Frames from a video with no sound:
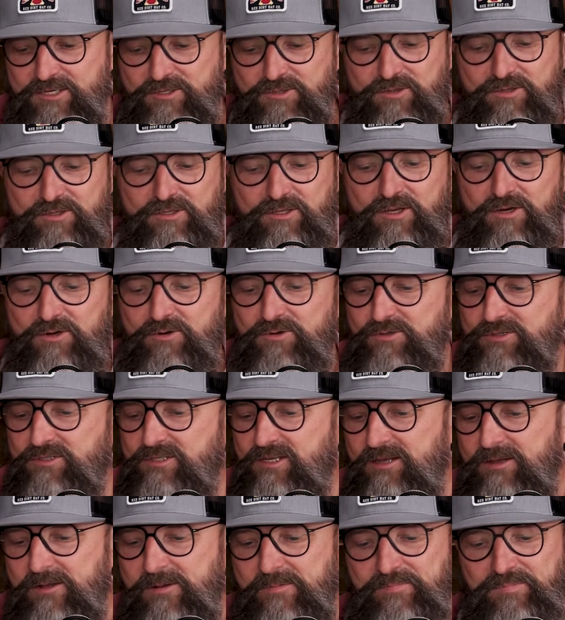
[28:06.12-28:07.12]
eyes are
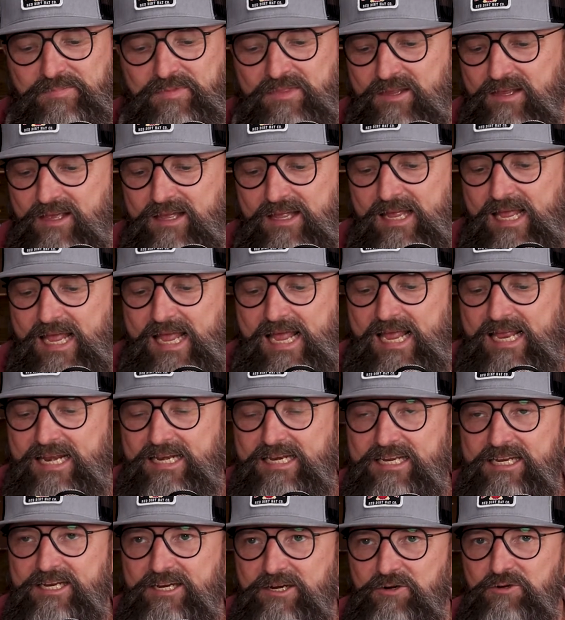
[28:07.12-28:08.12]
closed.
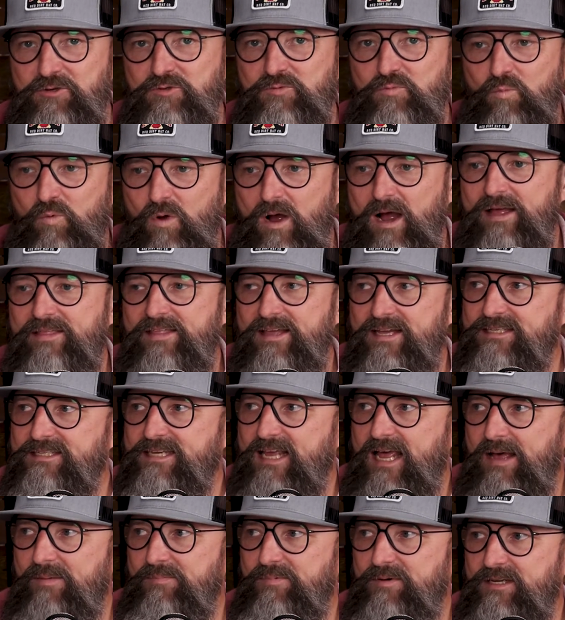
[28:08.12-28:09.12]
And here's why that's
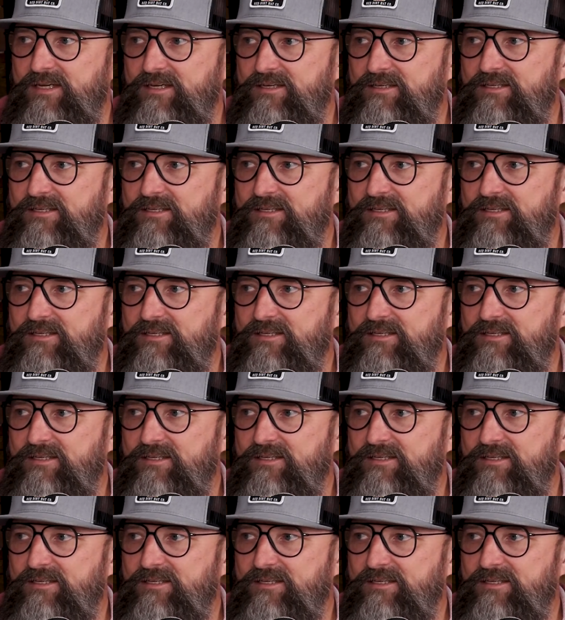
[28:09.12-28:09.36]
happening,